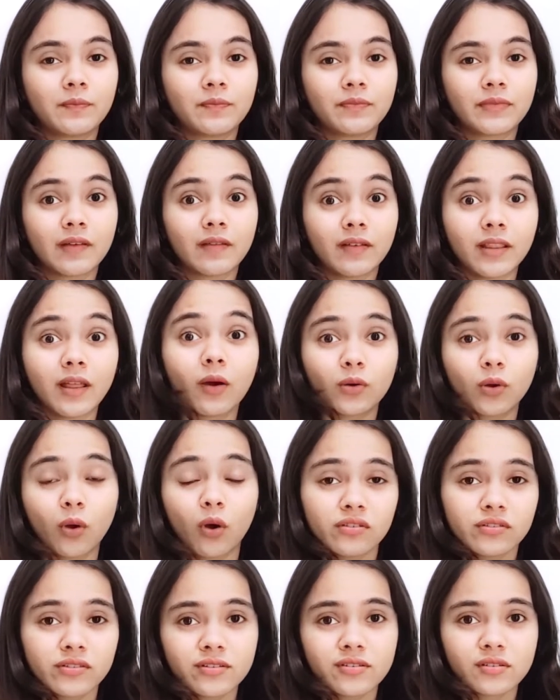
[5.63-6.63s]
Without
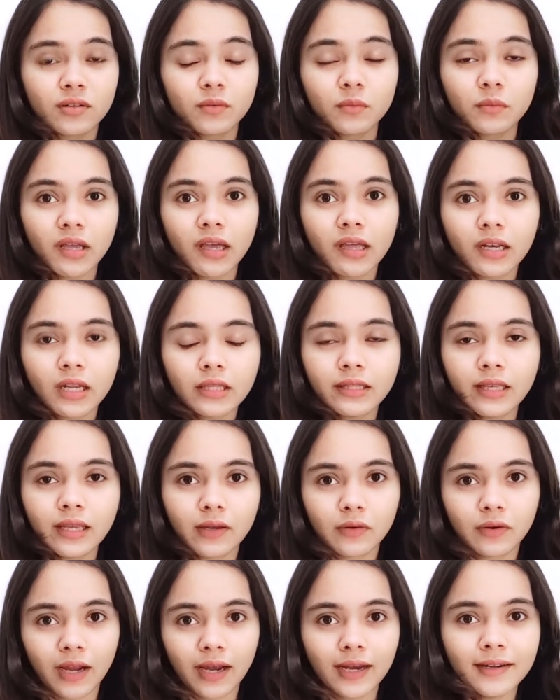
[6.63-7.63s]
oxygen, we are nothing,
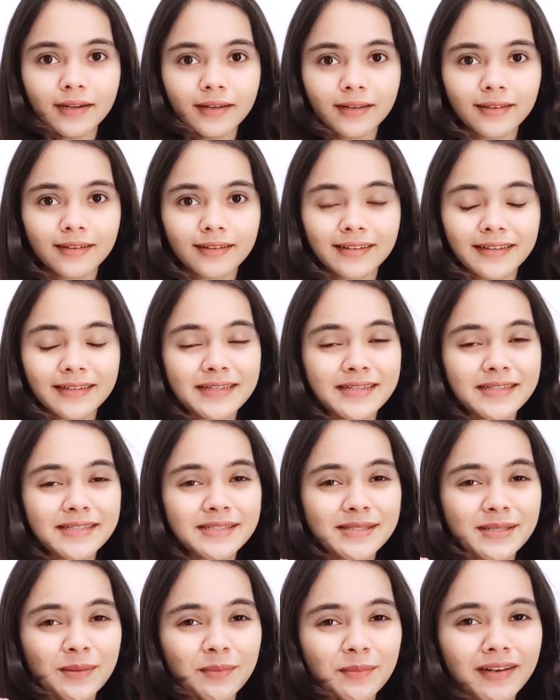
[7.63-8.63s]
right?
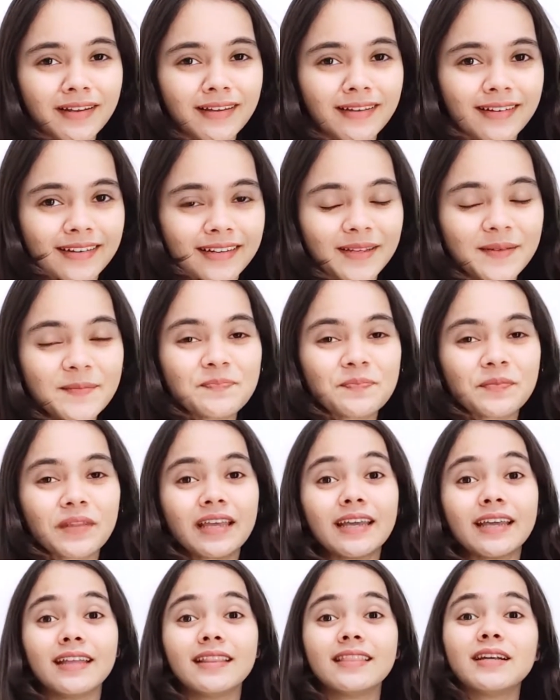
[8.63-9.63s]
Similarly,
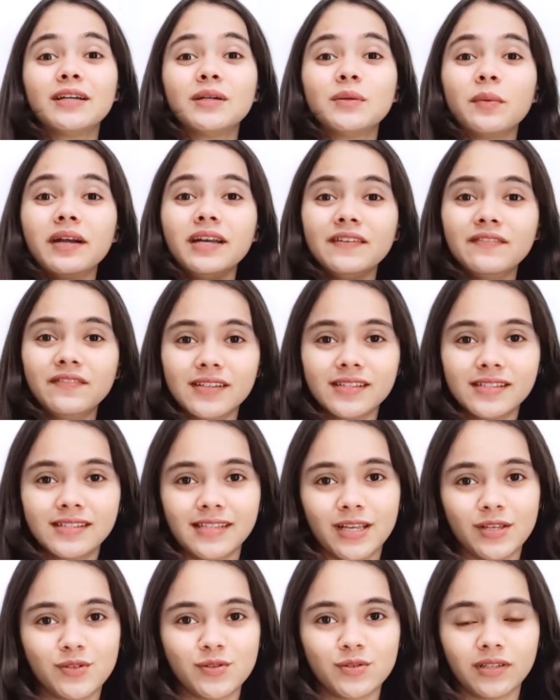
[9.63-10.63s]
in the 21st
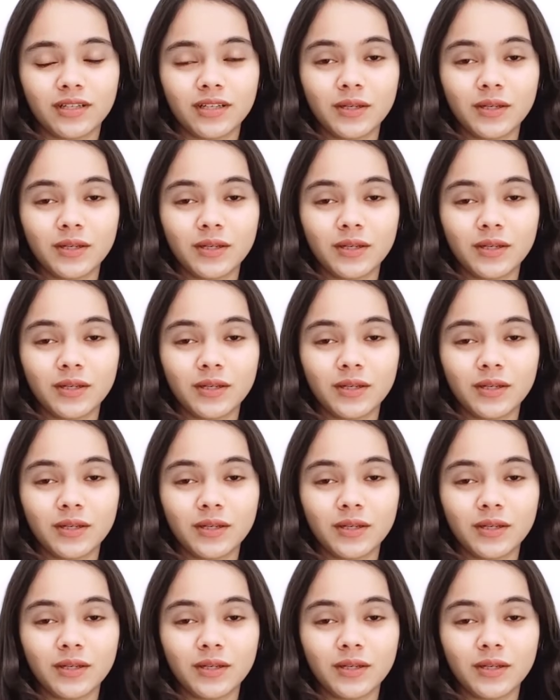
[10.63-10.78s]
century,